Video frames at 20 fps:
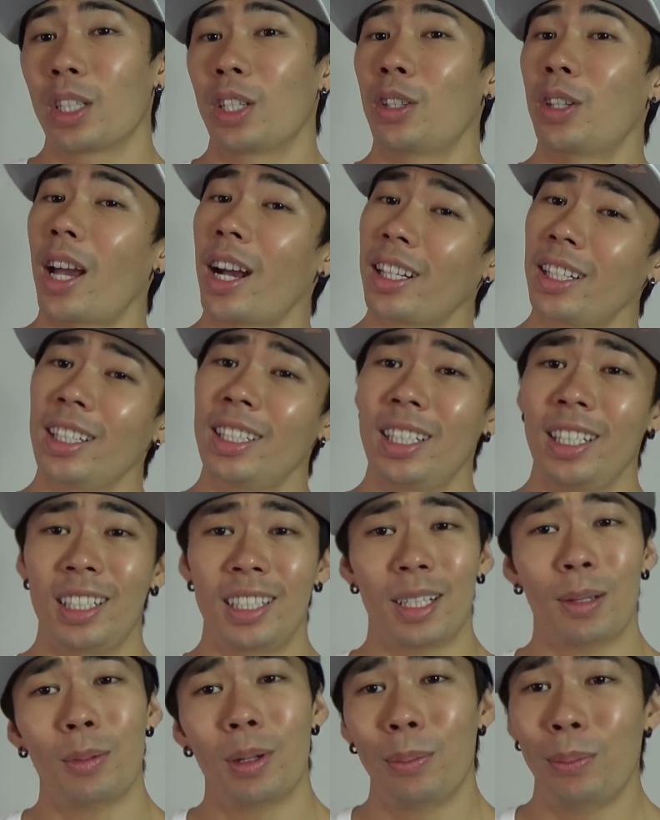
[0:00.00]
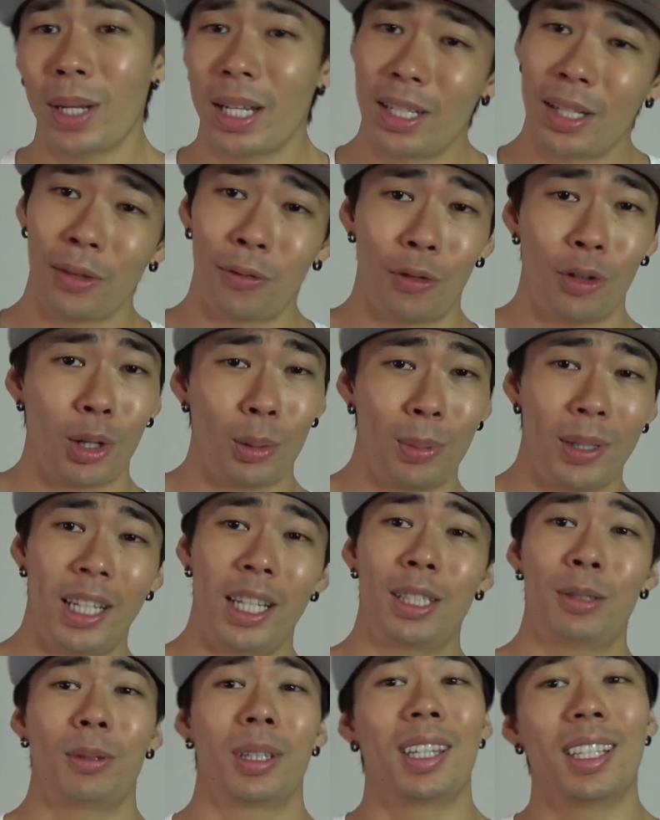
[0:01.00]
you're not going to see someone benching 4
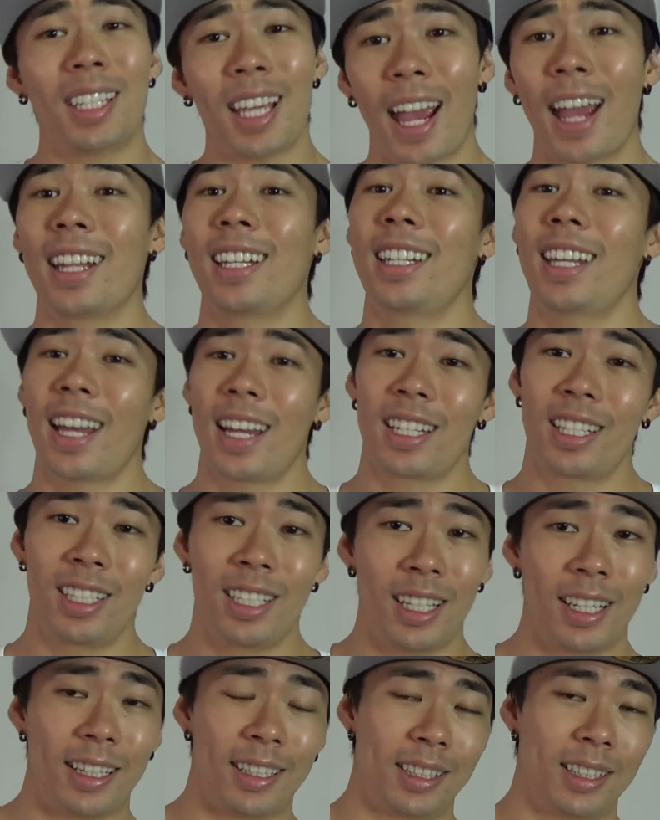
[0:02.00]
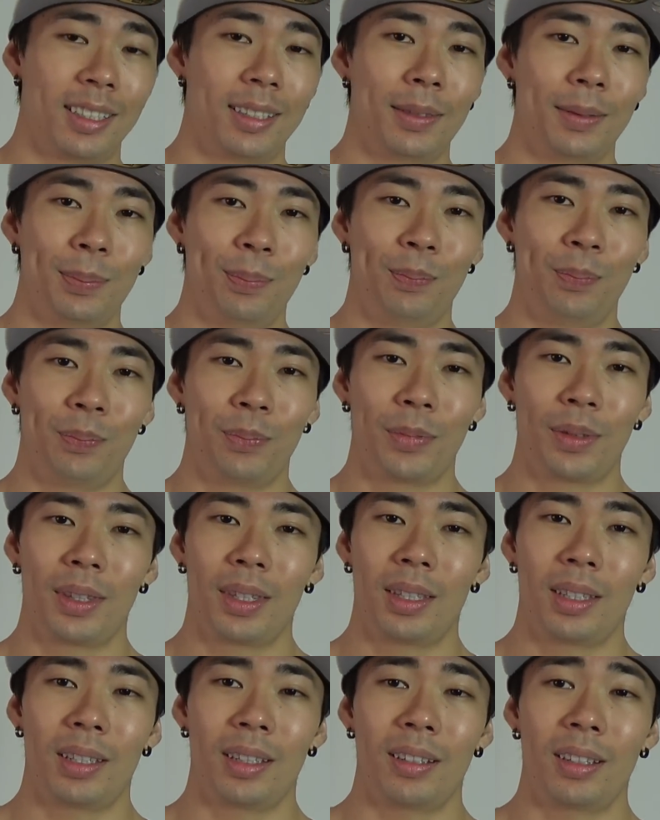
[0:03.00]
plates with a tiny ass chest.
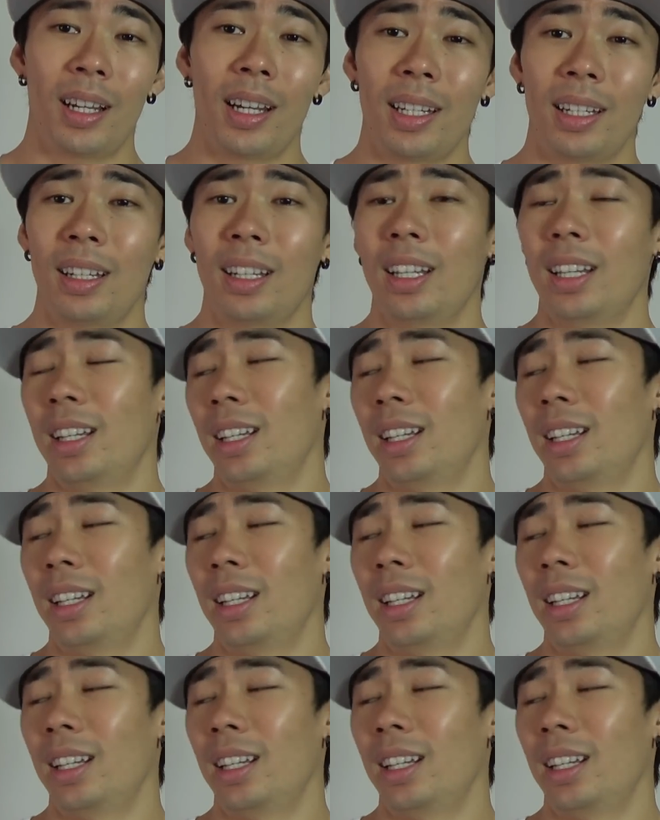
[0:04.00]
Alright?